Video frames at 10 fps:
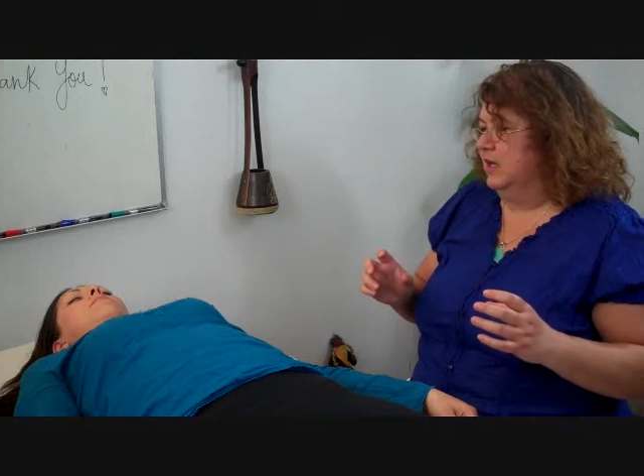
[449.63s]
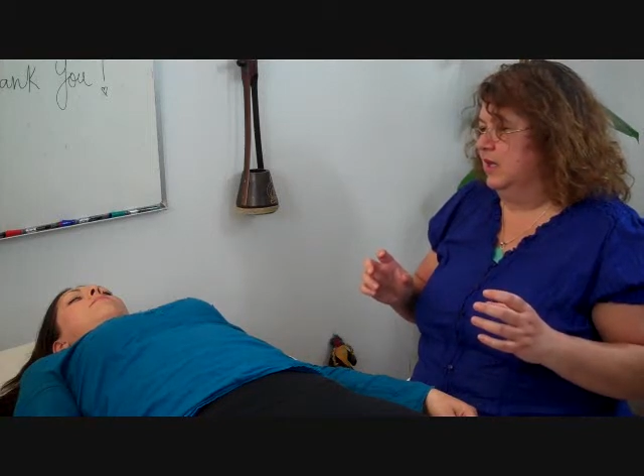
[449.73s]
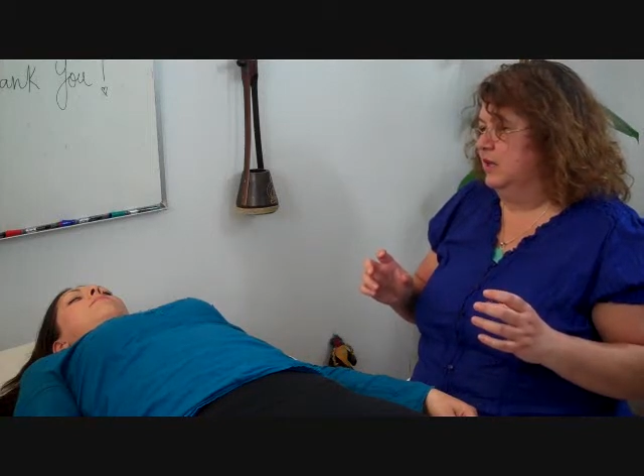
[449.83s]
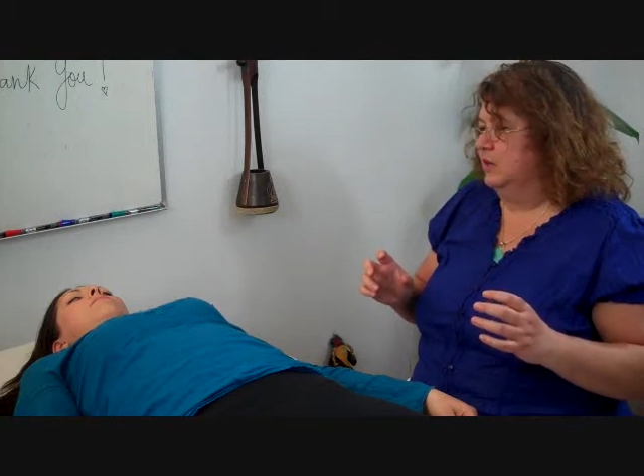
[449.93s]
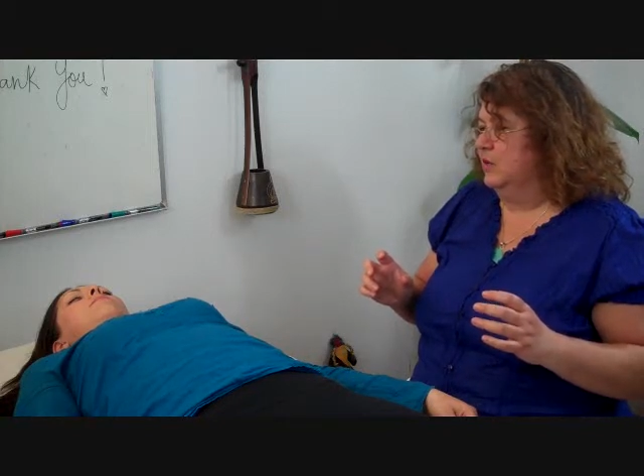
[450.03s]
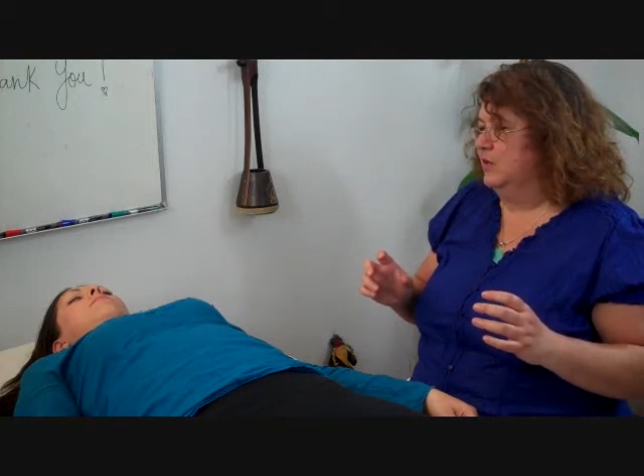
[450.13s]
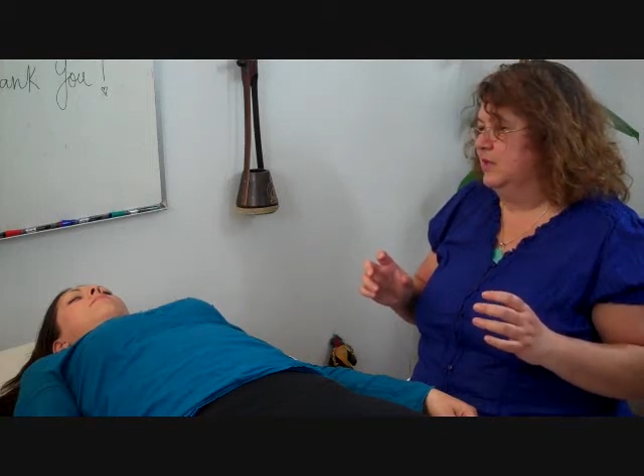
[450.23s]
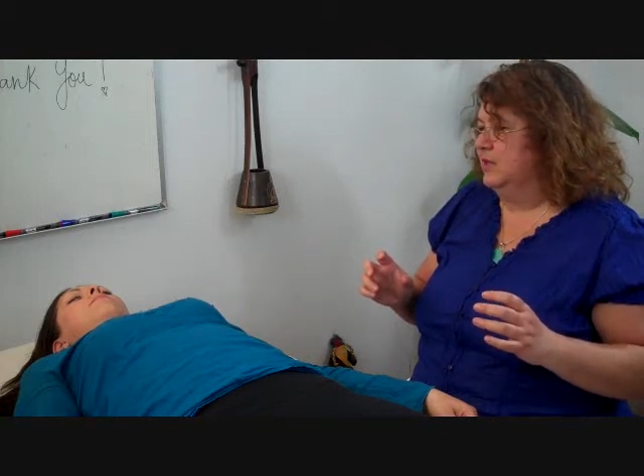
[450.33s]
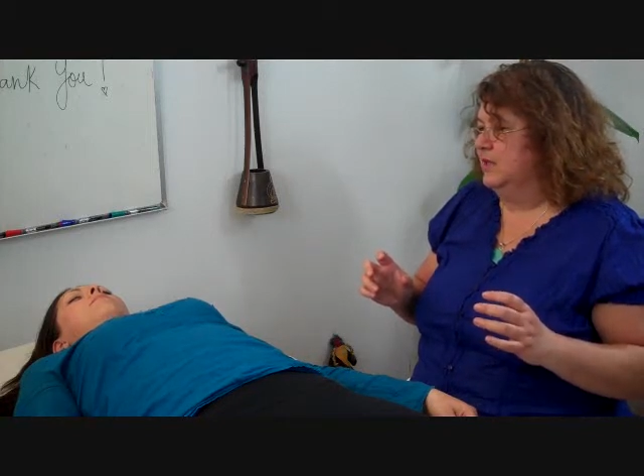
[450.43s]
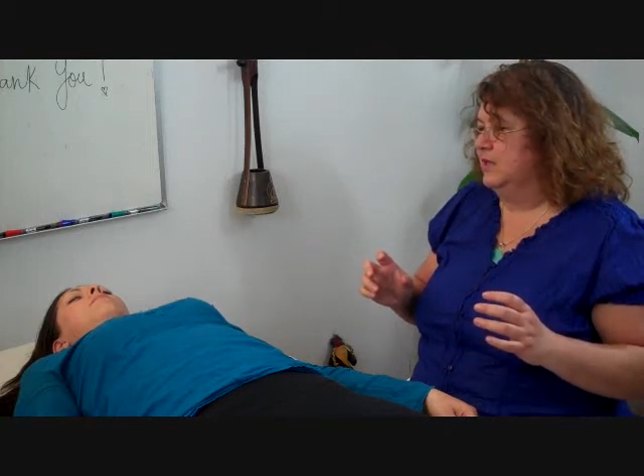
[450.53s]
And
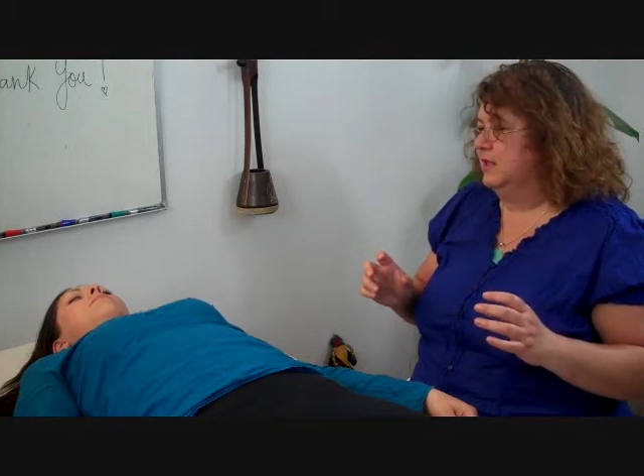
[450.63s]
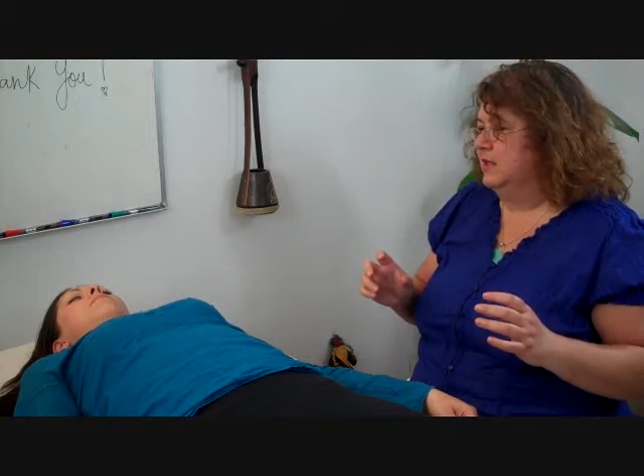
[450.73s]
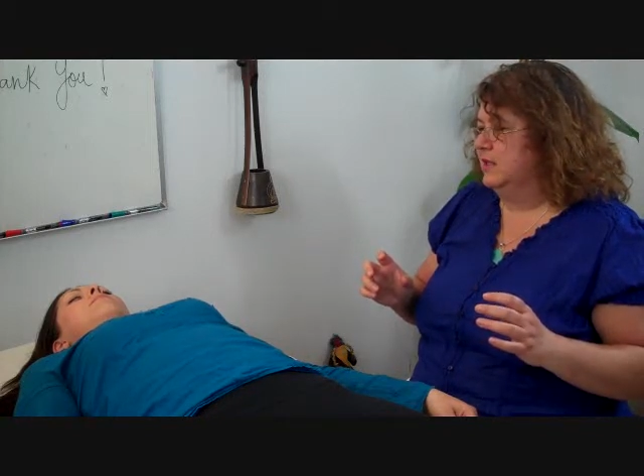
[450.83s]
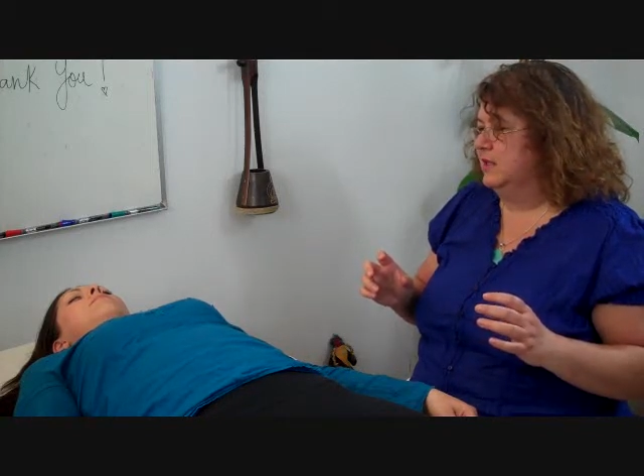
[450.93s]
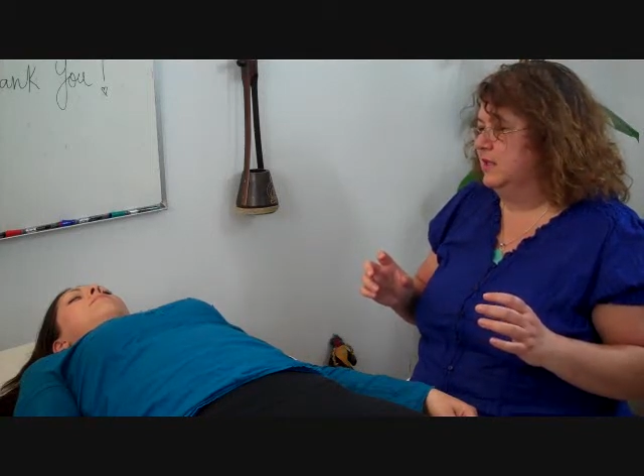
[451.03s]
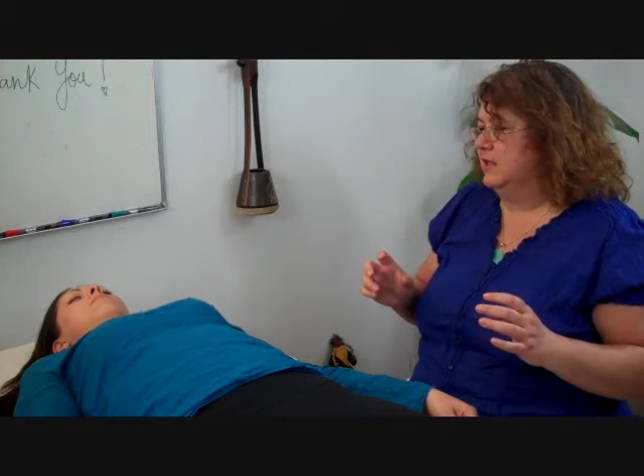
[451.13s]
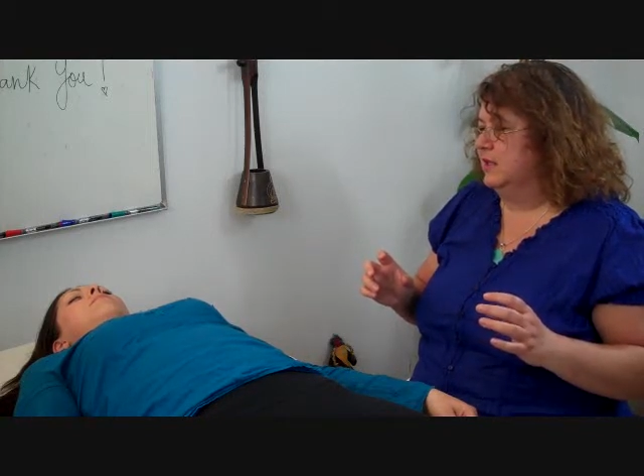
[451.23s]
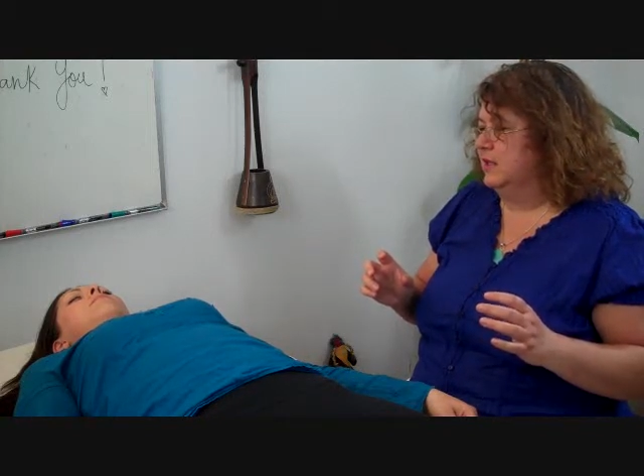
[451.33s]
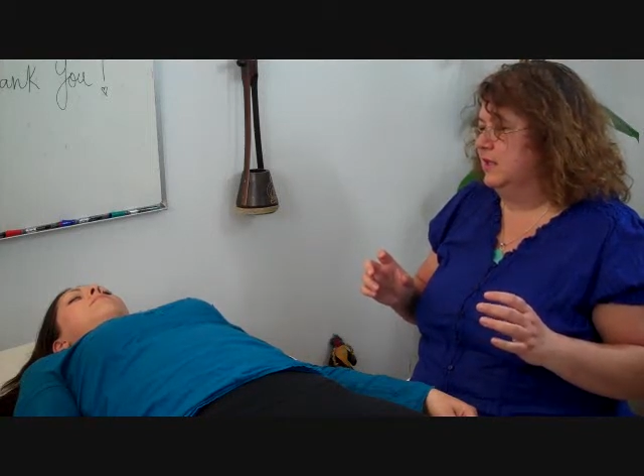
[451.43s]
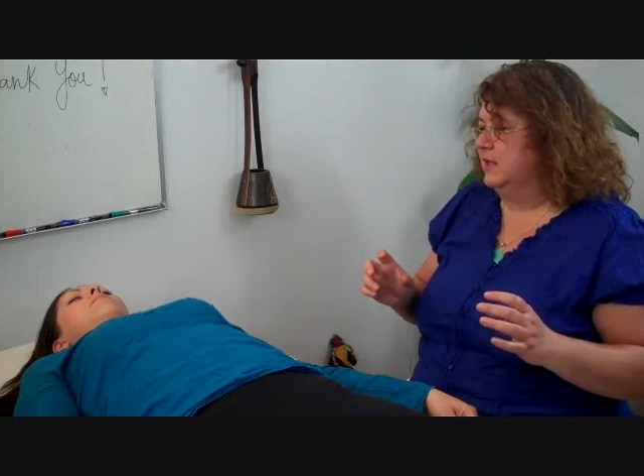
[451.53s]
notice
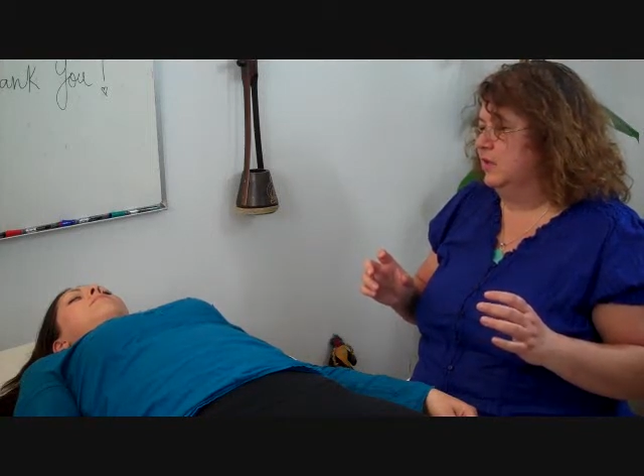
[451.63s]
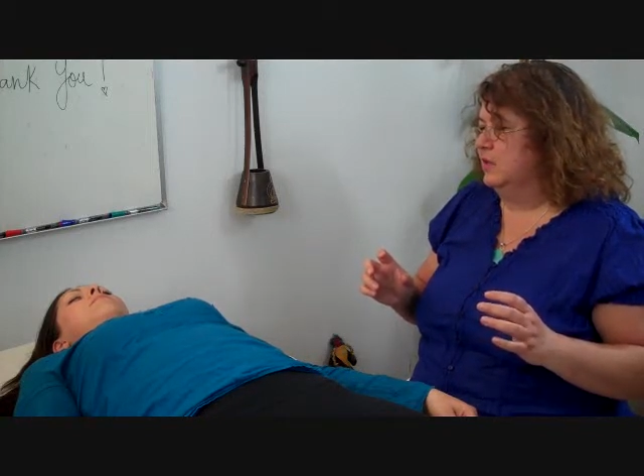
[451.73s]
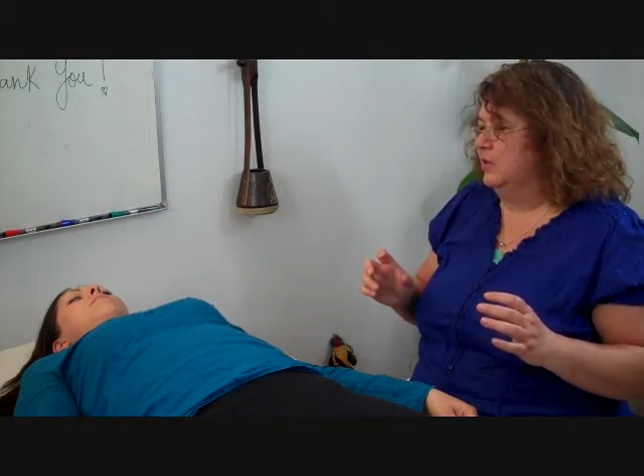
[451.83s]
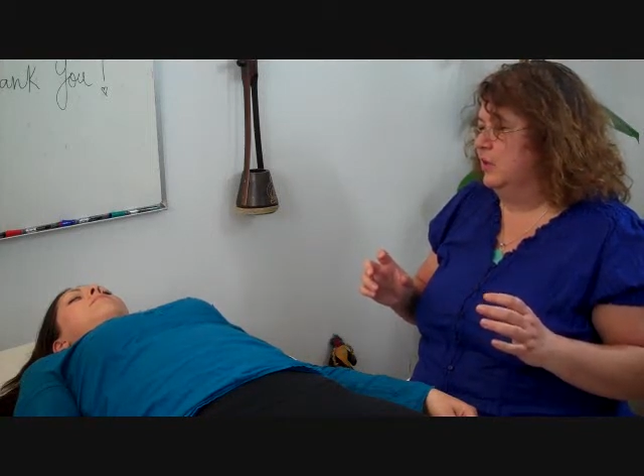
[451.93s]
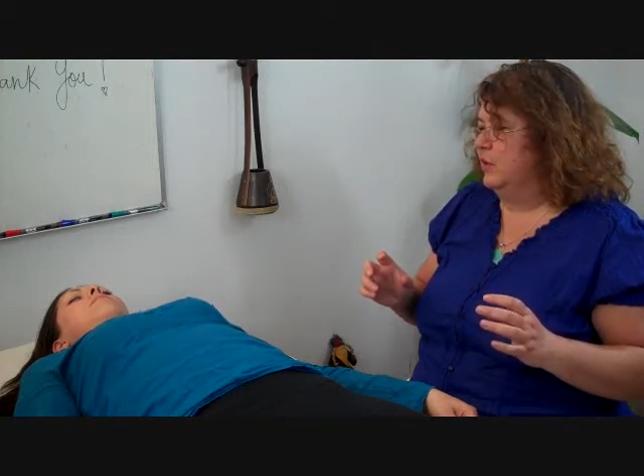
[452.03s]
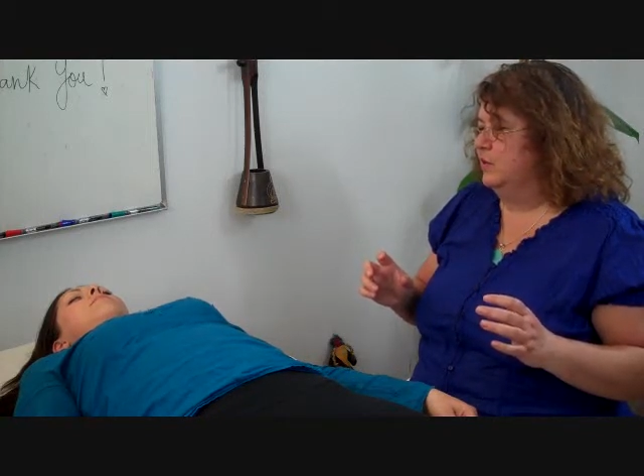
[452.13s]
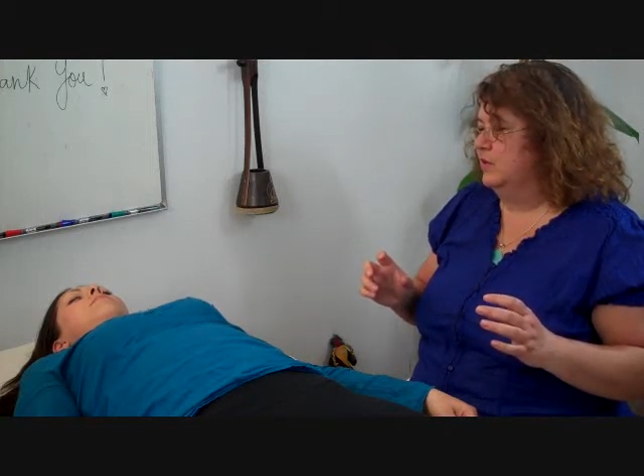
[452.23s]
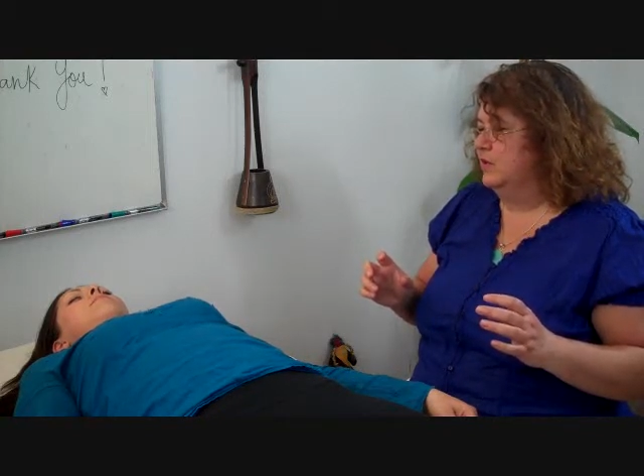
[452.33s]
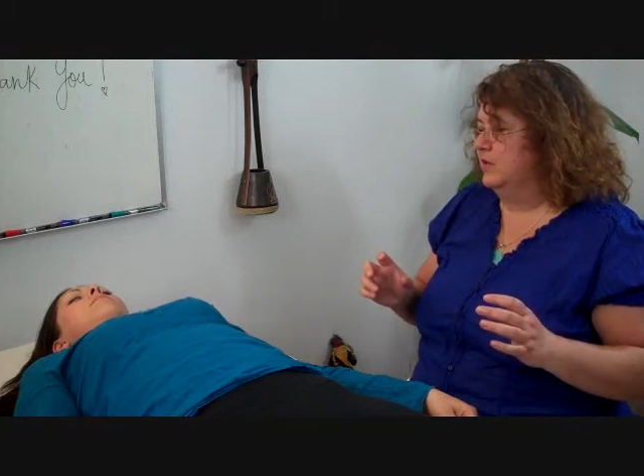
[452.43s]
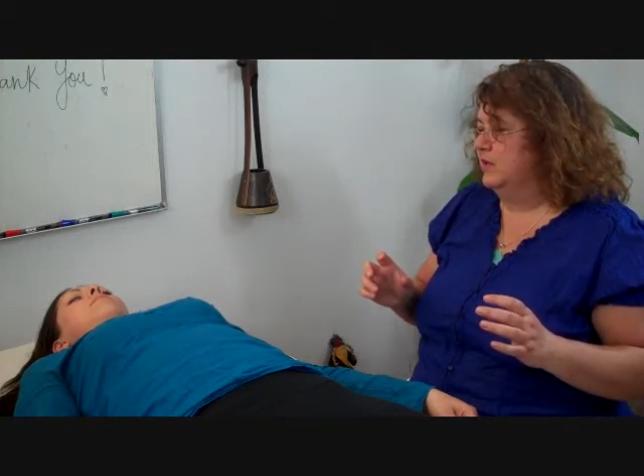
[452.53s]
your
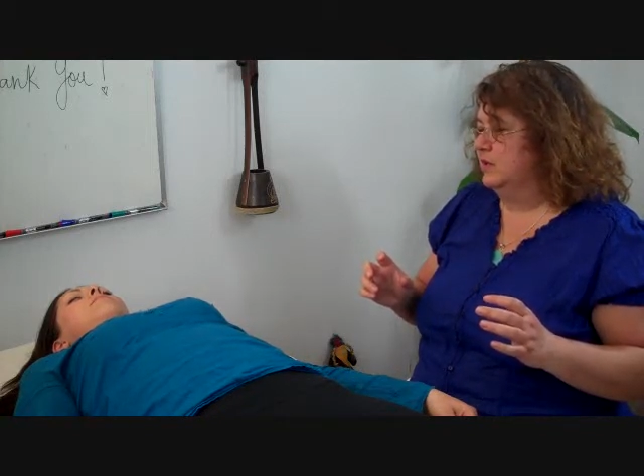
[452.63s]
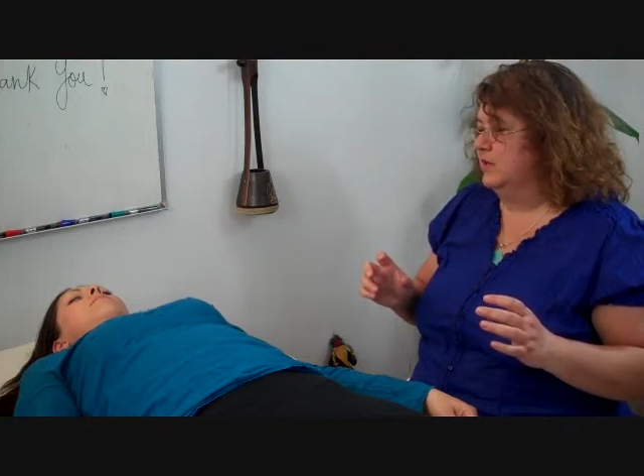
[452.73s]
nose.